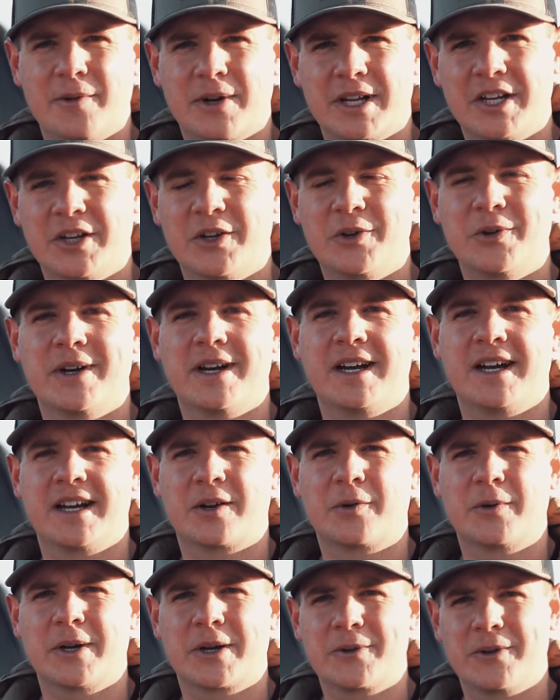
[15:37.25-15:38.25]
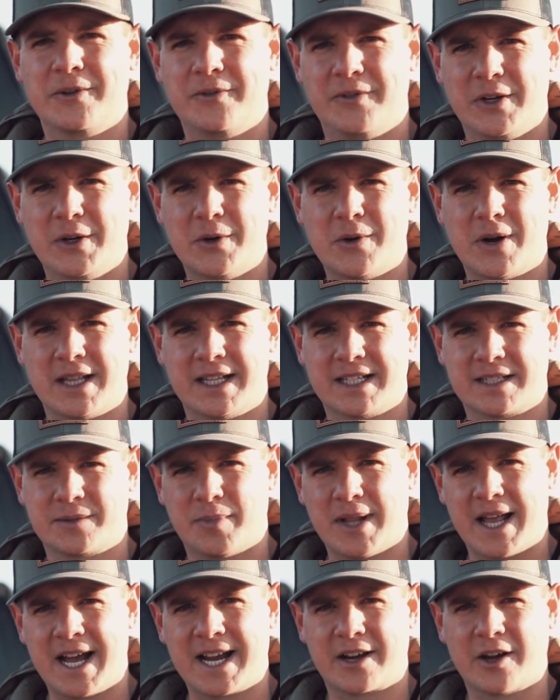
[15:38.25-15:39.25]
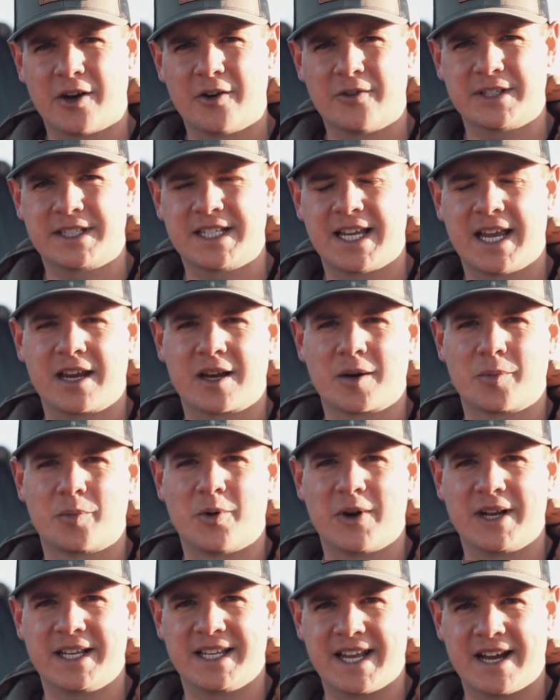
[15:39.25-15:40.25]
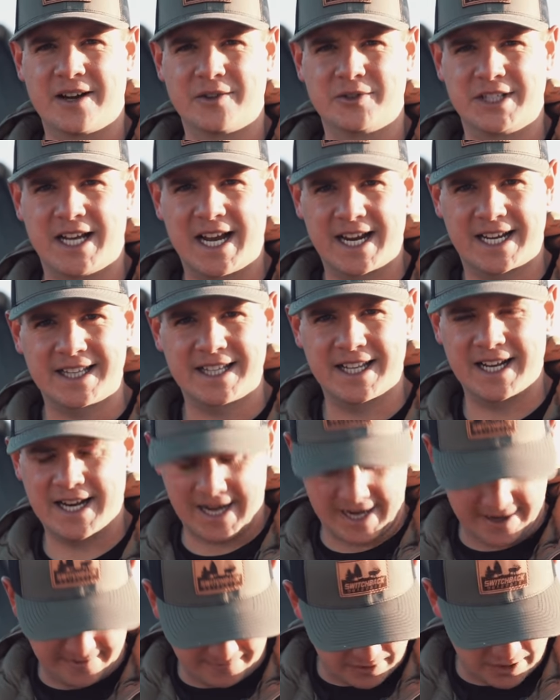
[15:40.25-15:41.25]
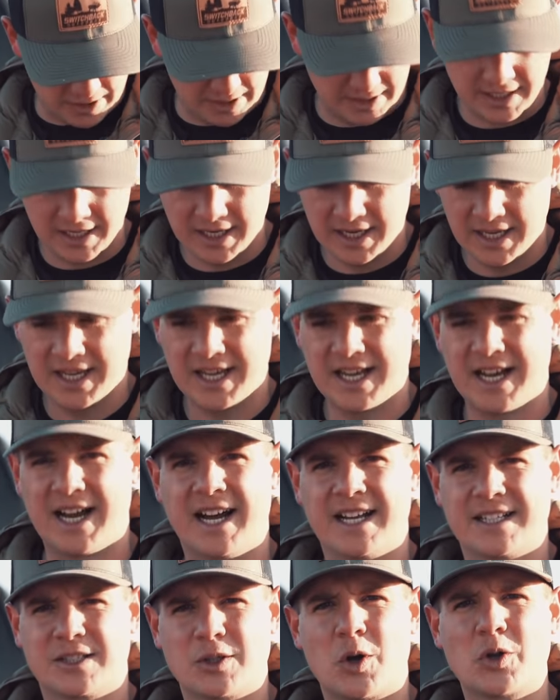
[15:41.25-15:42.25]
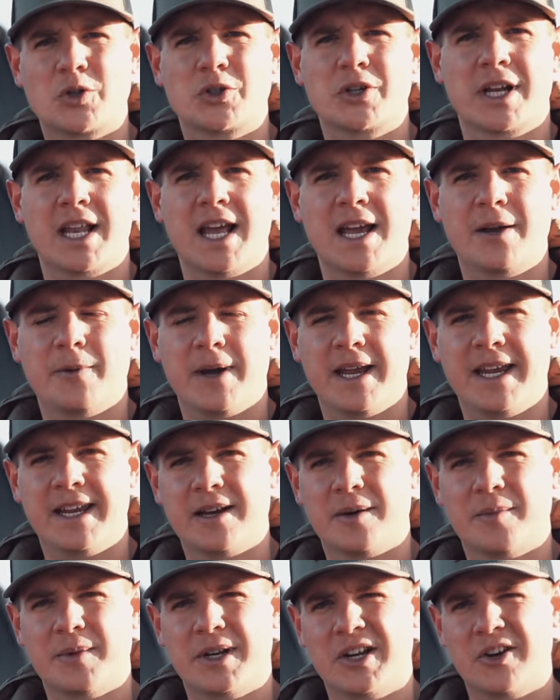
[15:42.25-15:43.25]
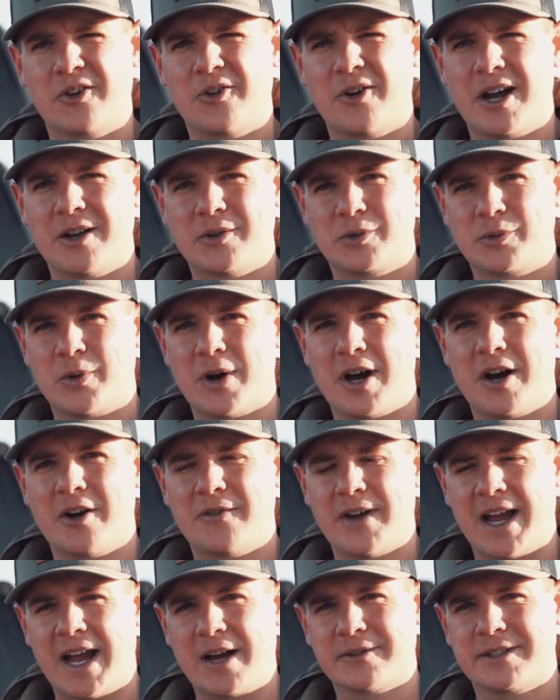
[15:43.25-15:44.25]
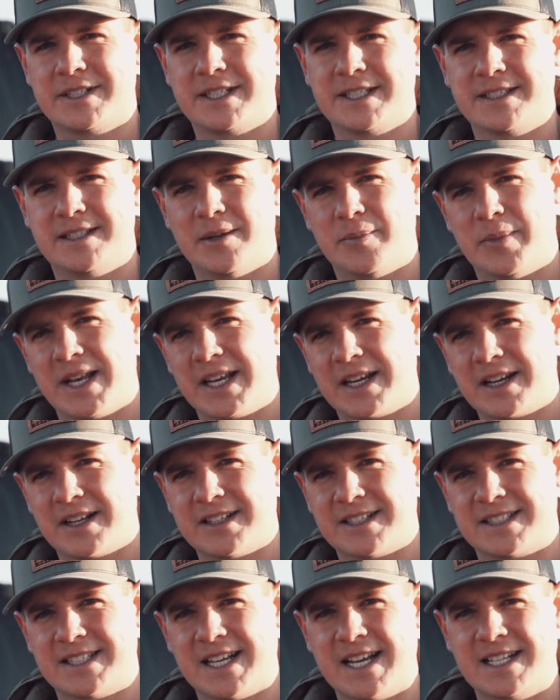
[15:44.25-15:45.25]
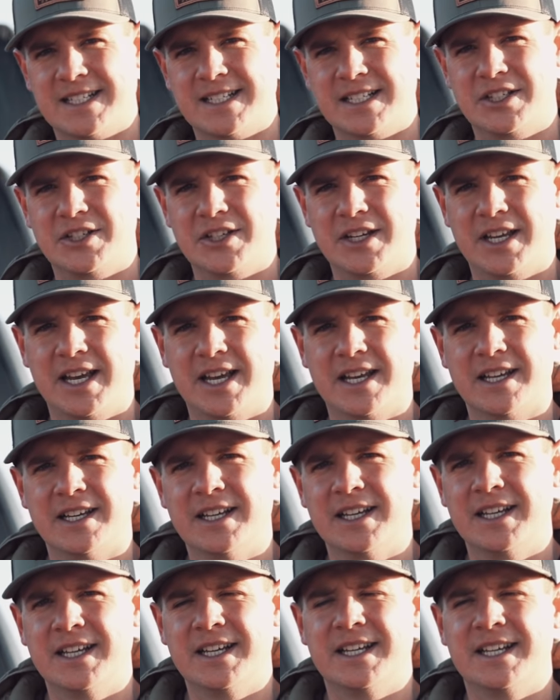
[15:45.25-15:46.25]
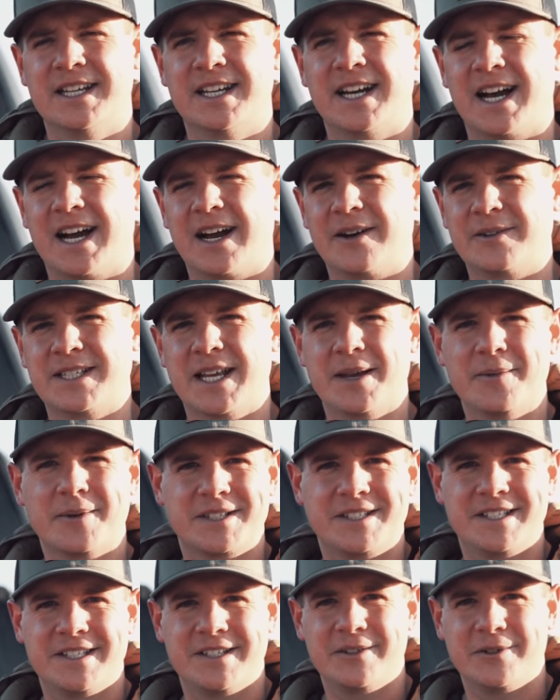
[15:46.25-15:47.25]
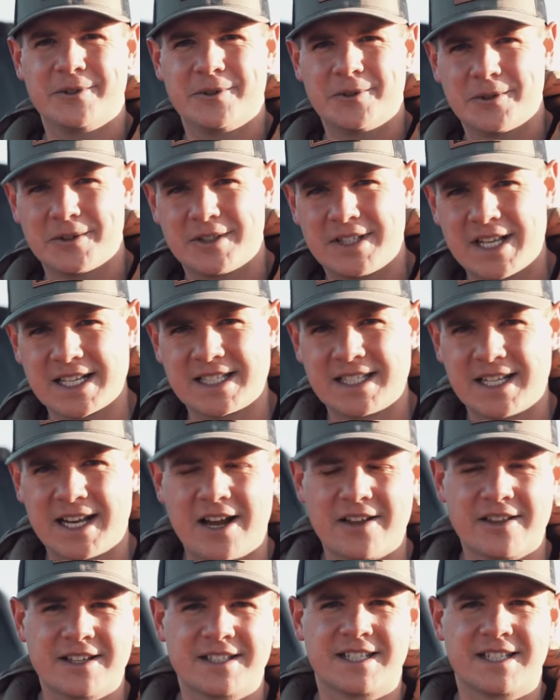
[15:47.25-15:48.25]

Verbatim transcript: gonna do a quick review on this Black Ovis Anchor Point down jacket that I have on. Uh, it's ultra lightweight, coming in around twelve ounces, depending on the size that you get. Uh, I was able to test it out this